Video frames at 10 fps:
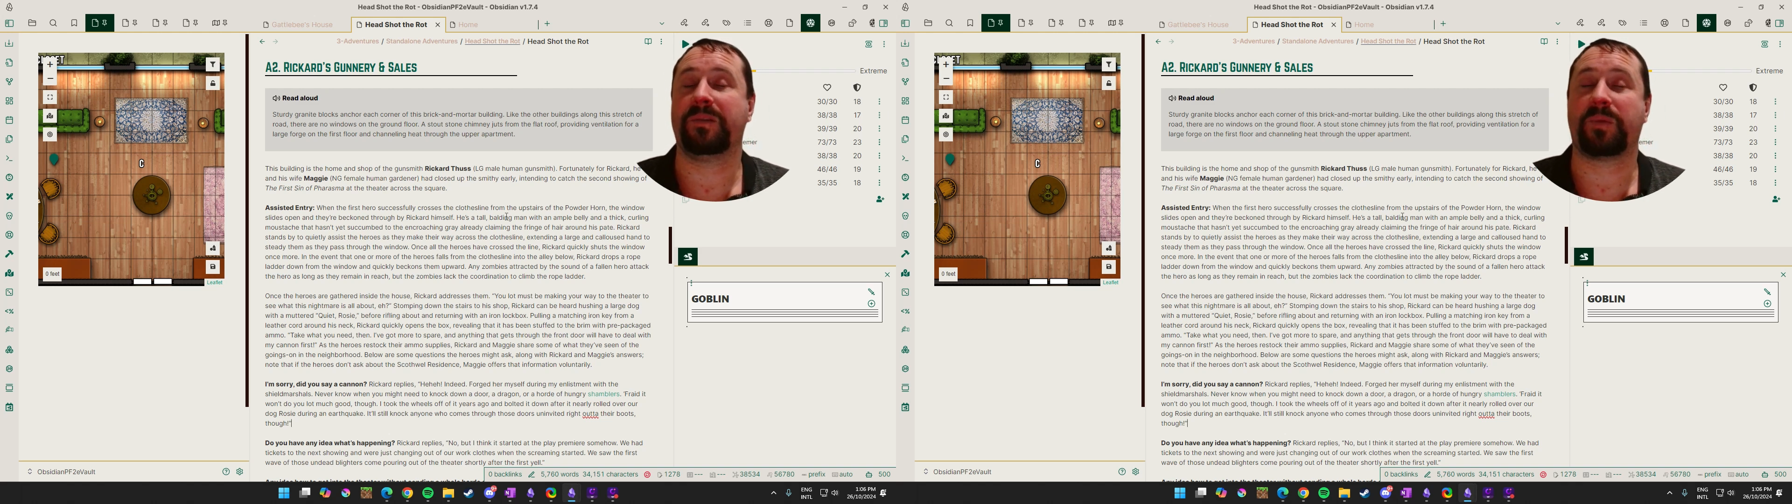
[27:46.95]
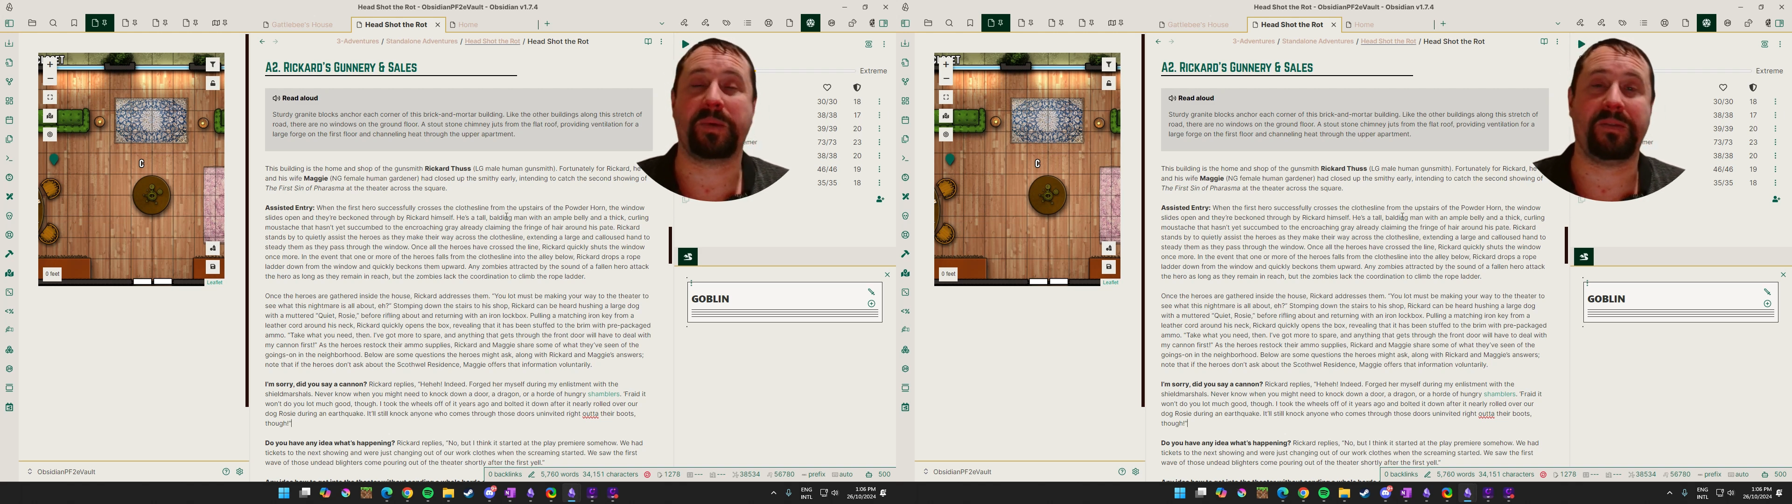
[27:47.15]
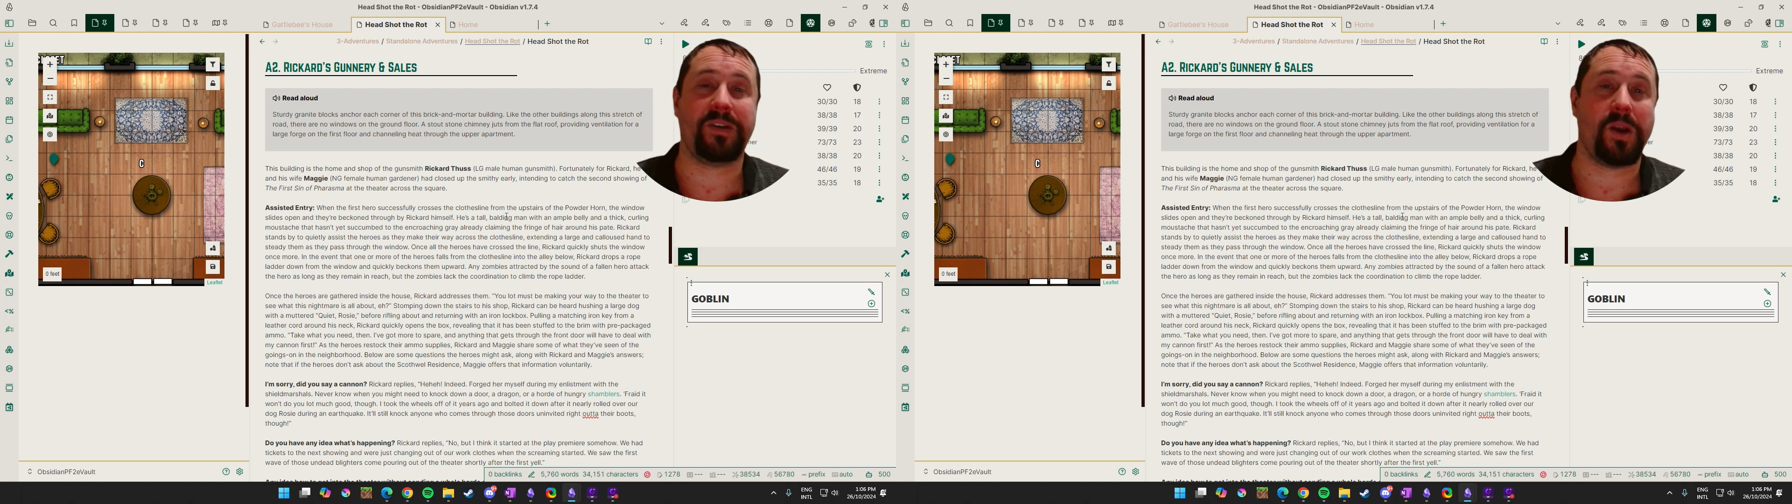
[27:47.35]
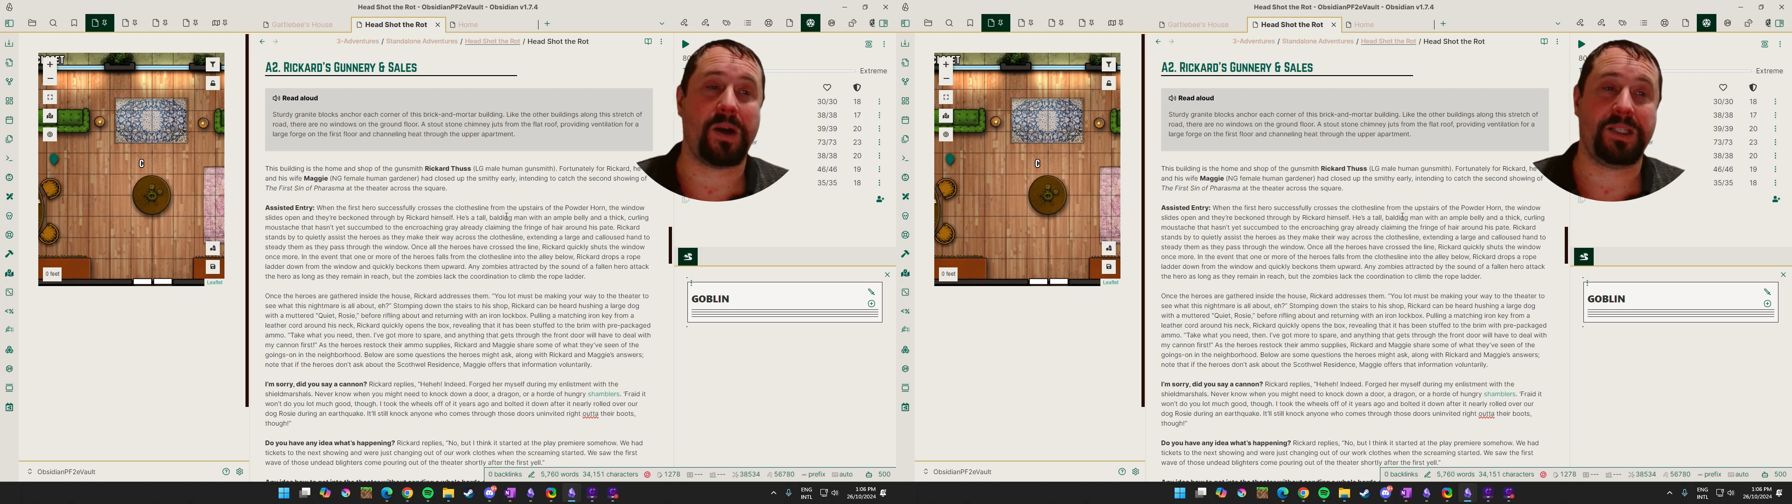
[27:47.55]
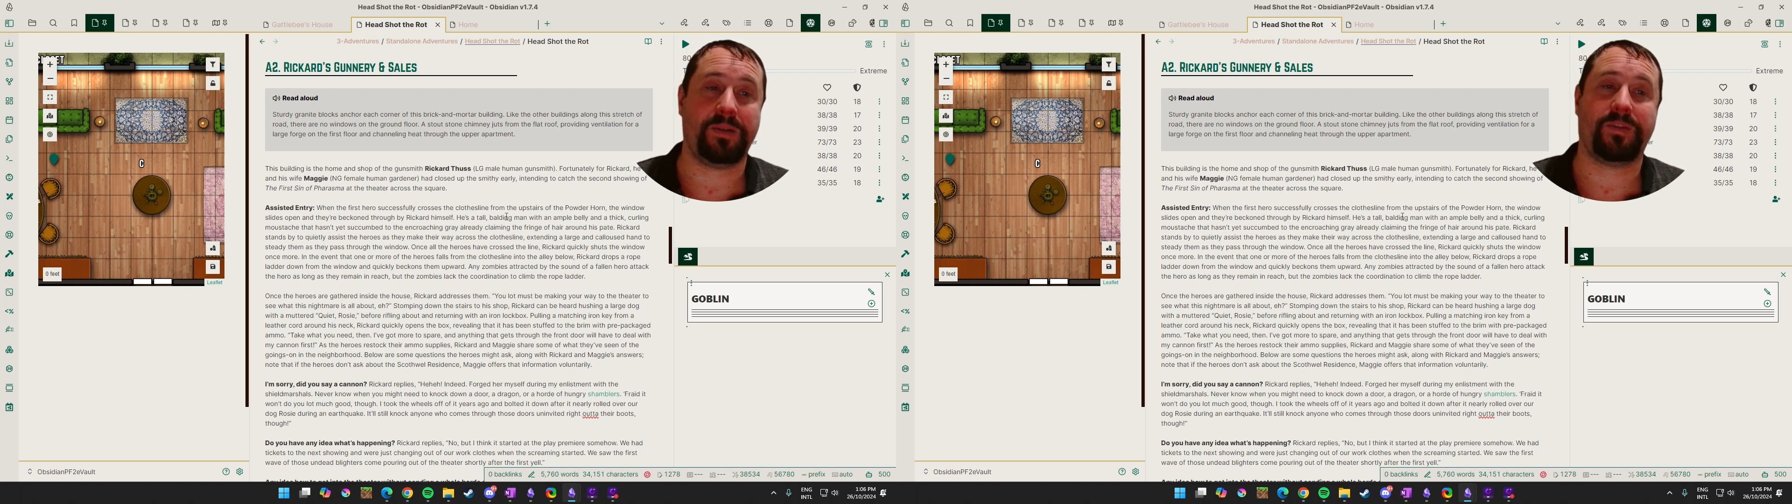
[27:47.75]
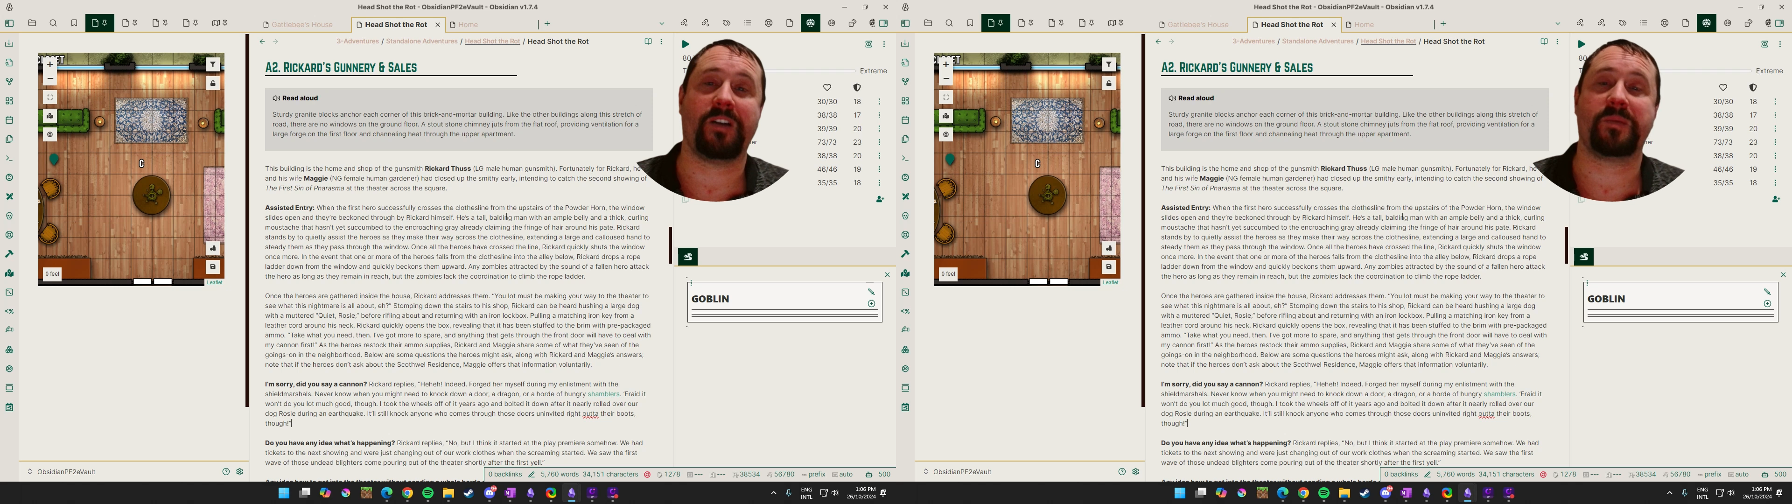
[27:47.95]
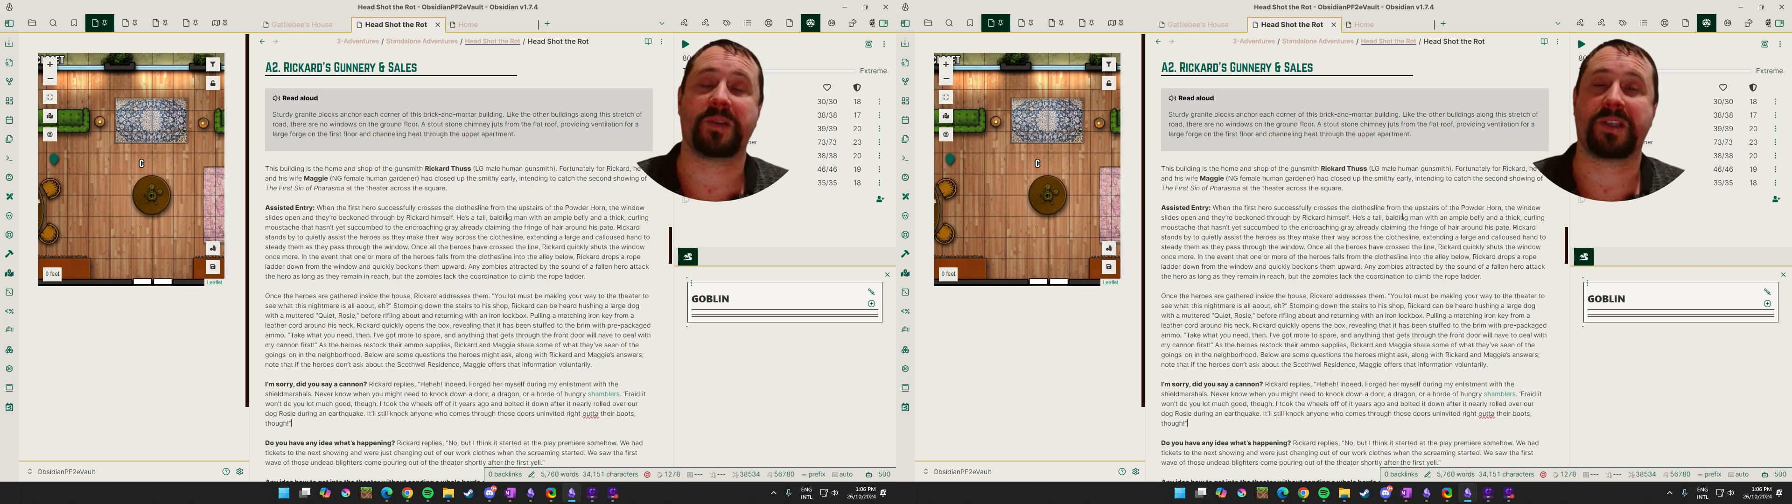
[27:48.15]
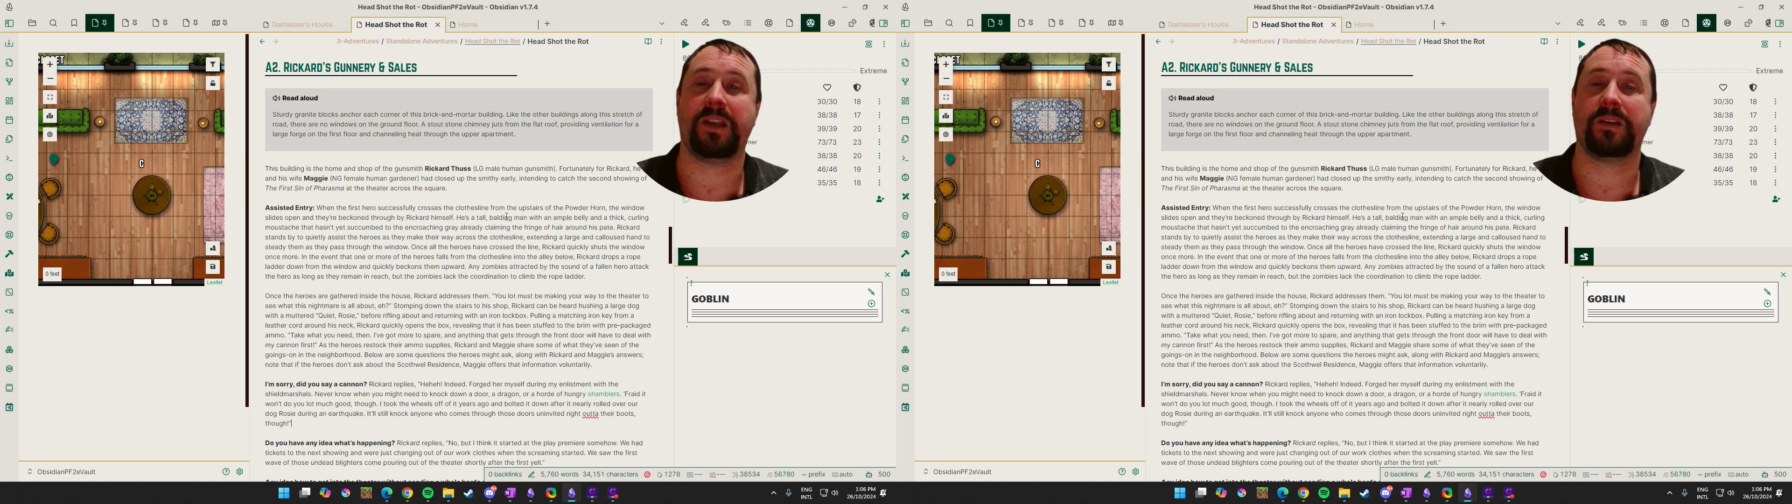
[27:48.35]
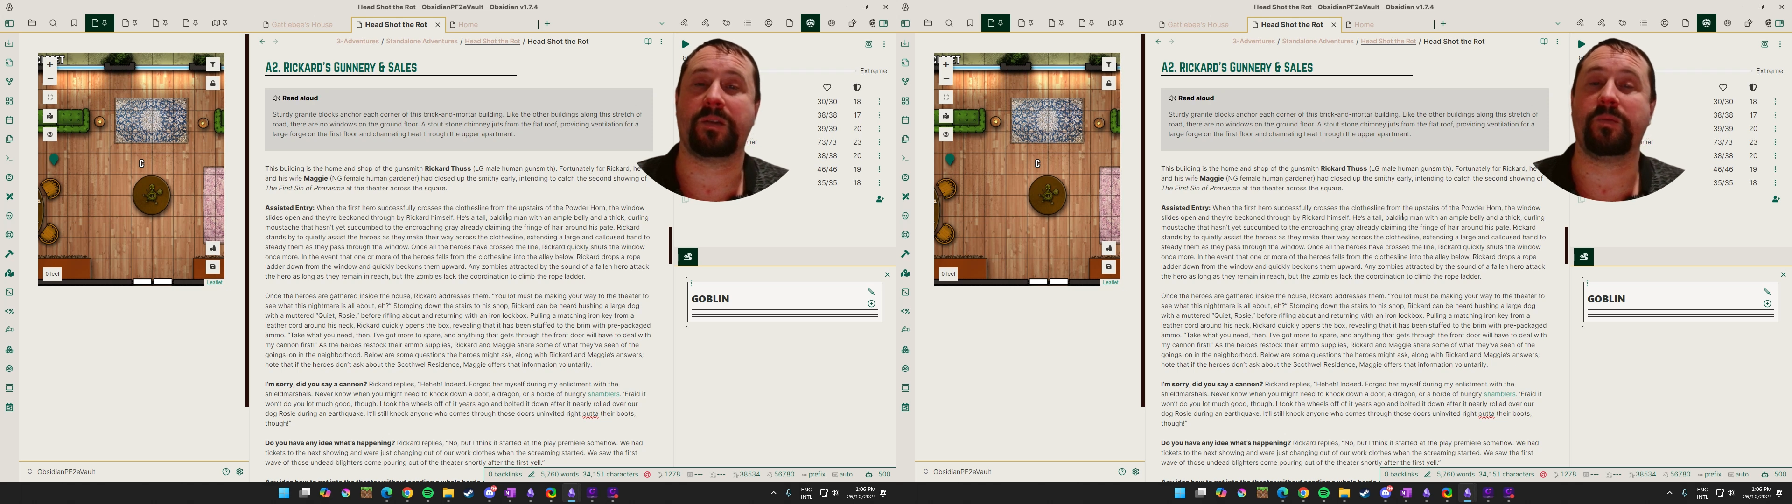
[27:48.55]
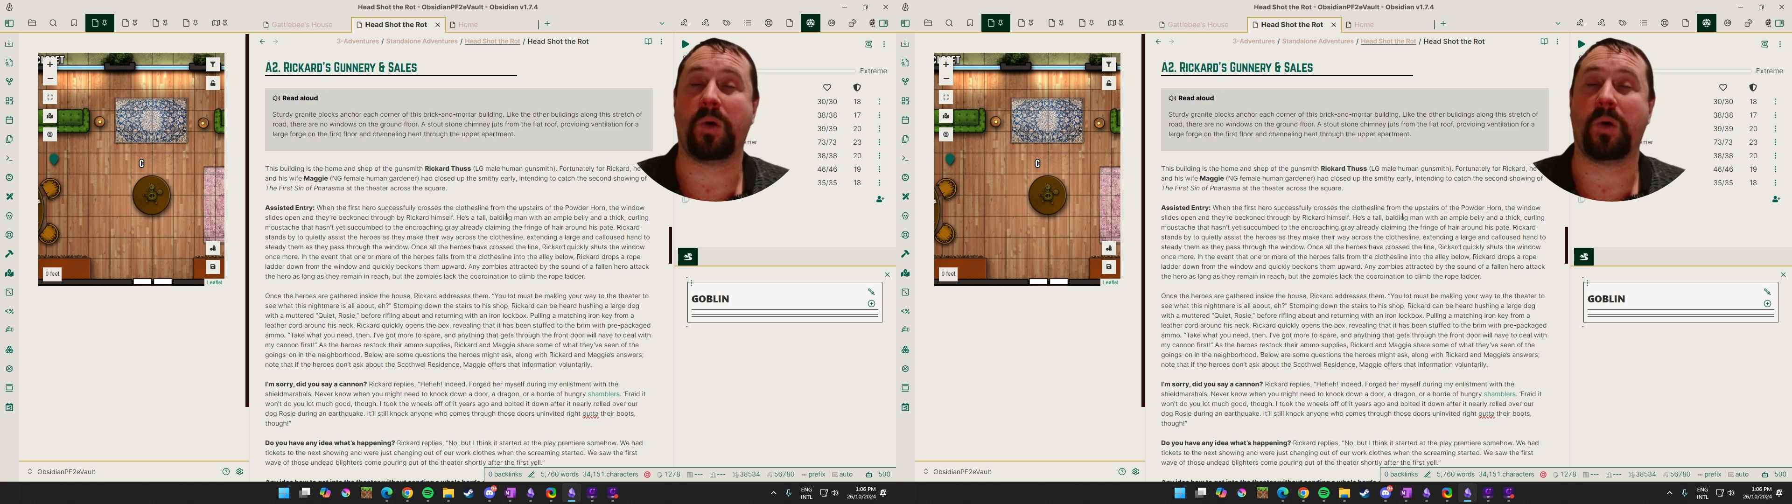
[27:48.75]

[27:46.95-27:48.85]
or probably even 95% of